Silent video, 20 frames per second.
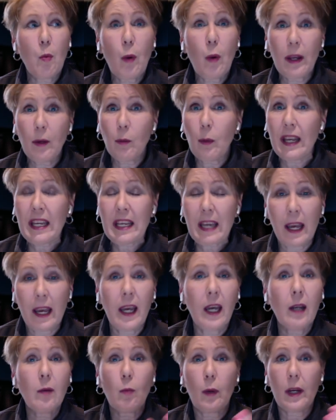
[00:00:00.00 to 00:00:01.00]
When we
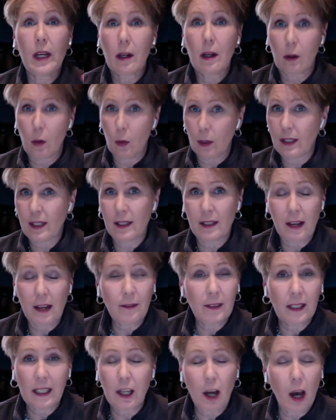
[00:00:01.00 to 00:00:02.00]
can, we are going to
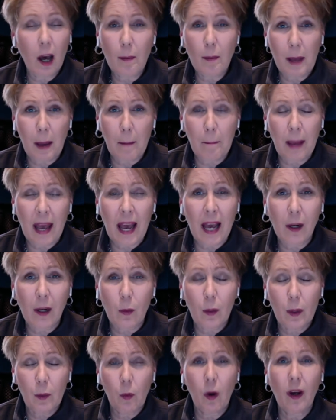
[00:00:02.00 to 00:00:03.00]
definitely comment back.
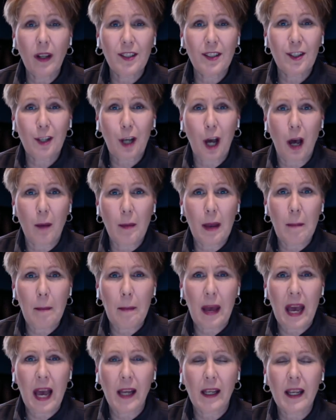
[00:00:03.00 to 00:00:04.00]
We want to
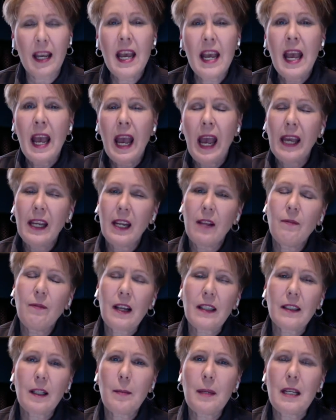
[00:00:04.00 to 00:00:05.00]
comment back. And in
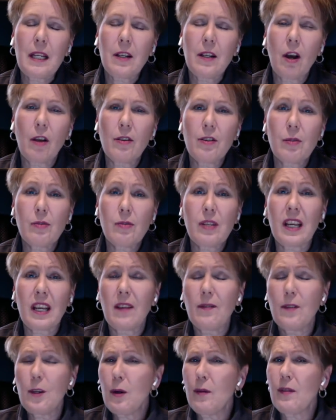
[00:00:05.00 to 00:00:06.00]
fact, let me also say
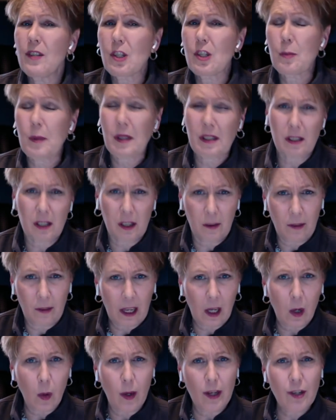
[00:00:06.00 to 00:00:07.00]
if you have a
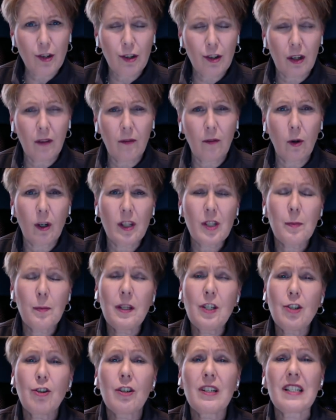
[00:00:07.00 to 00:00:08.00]
specific question for us,
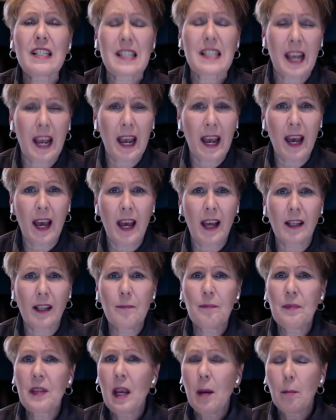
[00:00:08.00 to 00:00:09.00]
be sure to
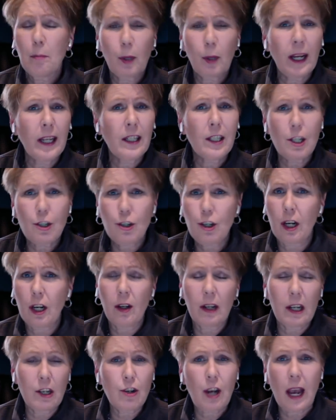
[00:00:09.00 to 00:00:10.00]
tag Brandy,
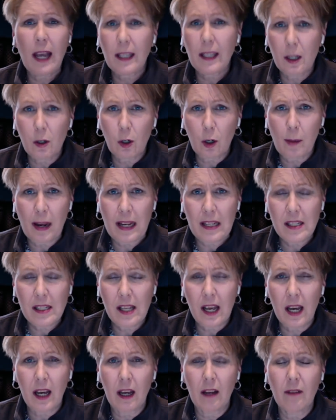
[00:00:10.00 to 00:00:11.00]
Sharon, Jackie, or
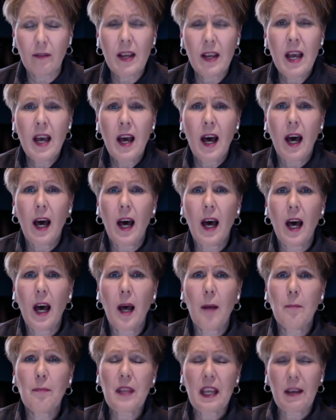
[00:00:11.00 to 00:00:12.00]
myself
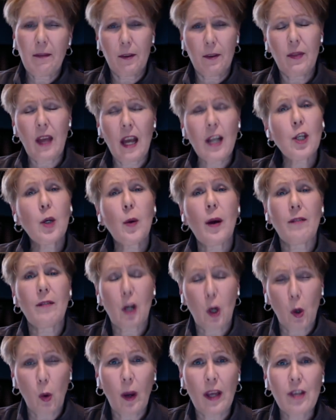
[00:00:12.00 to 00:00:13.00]
if that you
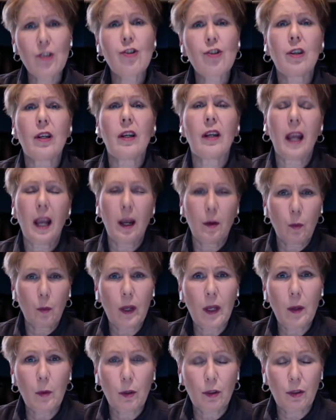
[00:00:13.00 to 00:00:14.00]
have a question, and
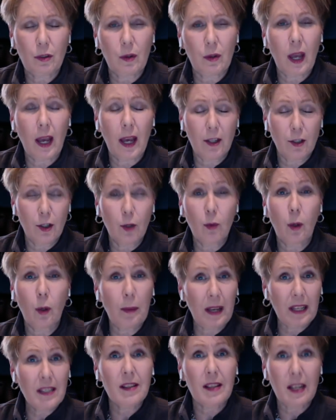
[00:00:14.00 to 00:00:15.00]
we will do
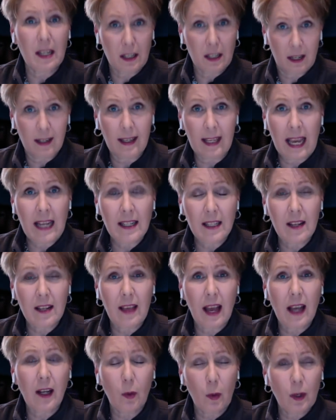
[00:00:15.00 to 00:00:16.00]
our best then to get
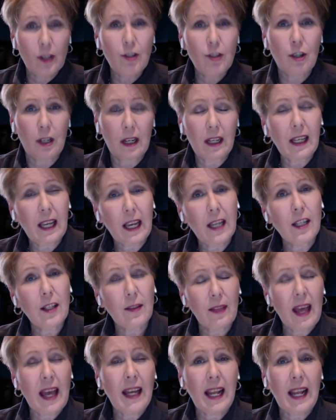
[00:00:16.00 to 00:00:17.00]
to that question and get
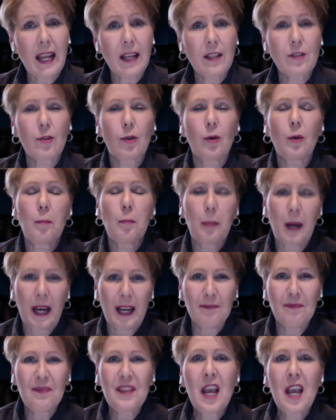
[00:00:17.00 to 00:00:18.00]
that answered.
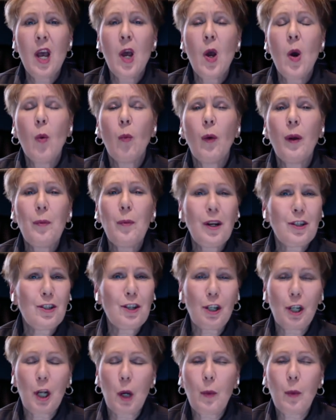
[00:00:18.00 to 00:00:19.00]
But we
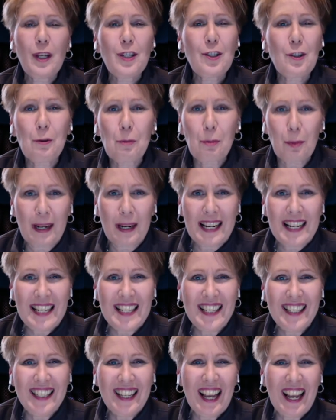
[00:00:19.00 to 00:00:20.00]
want you to know we do
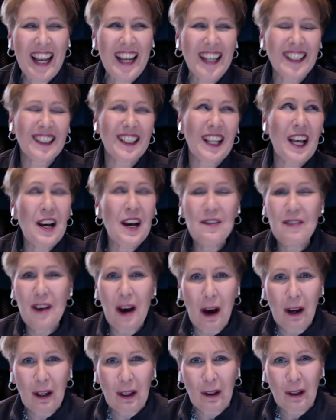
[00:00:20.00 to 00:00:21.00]
read and love
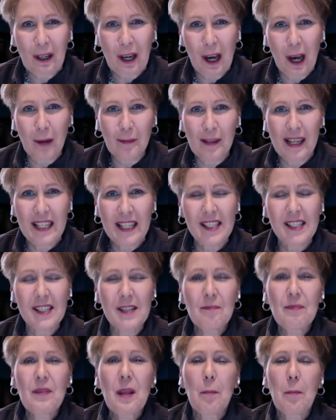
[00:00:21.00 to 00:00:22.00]
all your comments,
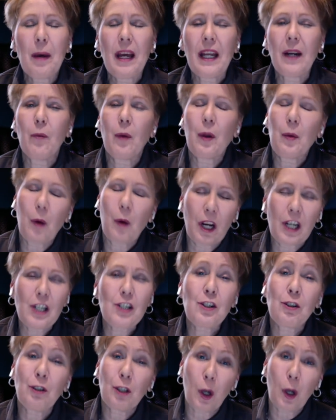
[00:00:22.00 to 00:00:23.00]
but we
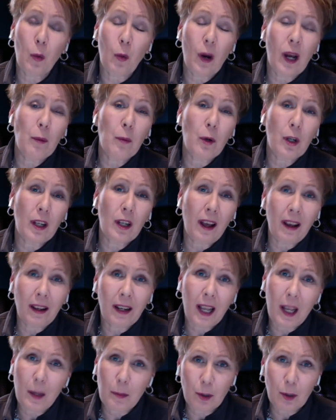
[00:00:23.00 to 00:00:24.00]
wanted you to know why we're
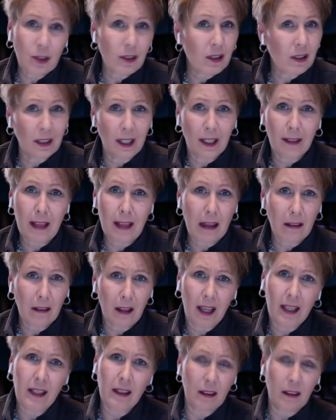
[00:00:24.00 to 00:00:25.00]
not able to click
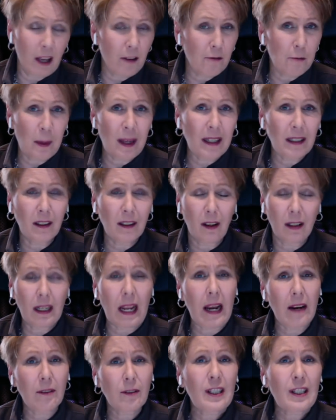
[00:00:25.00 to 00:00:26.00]
that like and love button
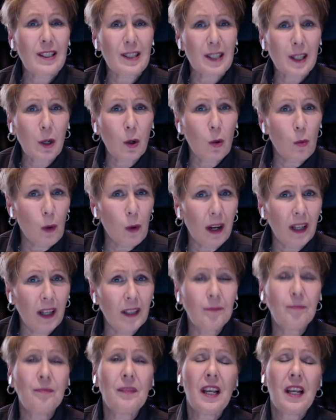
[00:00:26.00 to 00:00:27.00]
on every single
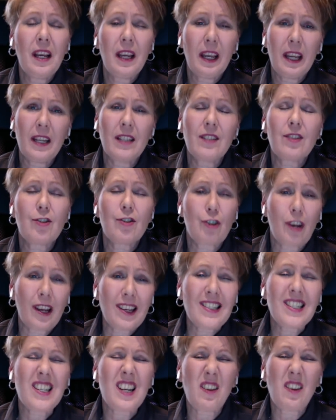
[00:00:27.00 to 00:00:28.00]
one. It's
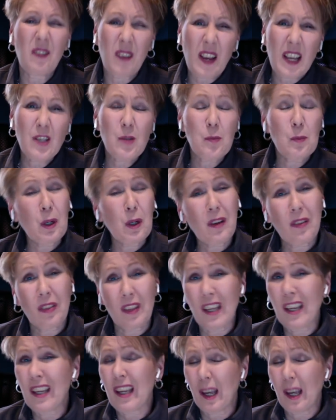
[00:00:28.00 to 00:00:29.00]
just a Facebook
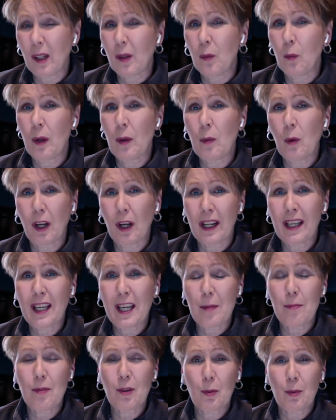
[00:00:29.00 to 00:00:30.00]
thing, and we want to
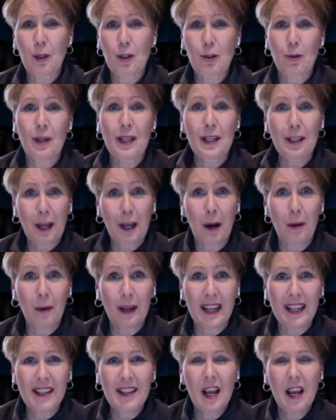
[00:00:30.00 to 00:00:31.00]
keep the retreat
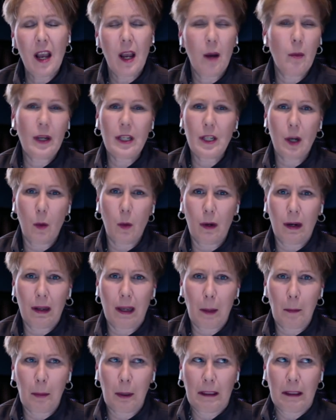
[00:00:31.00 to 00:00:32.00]
going, and we don't want
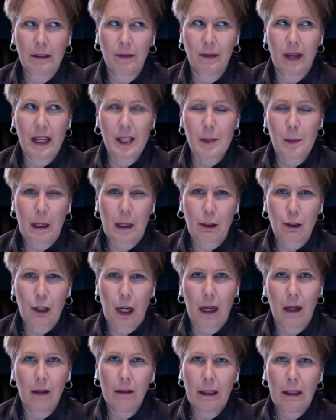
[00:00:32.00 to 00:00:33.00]
to get put in Facebook
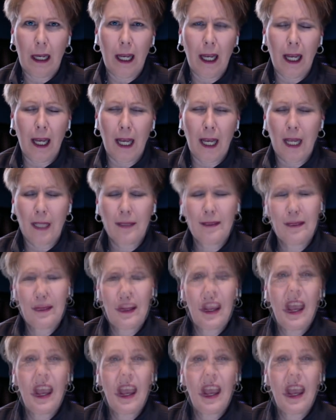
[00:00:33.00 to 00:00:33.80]
jail. Ah!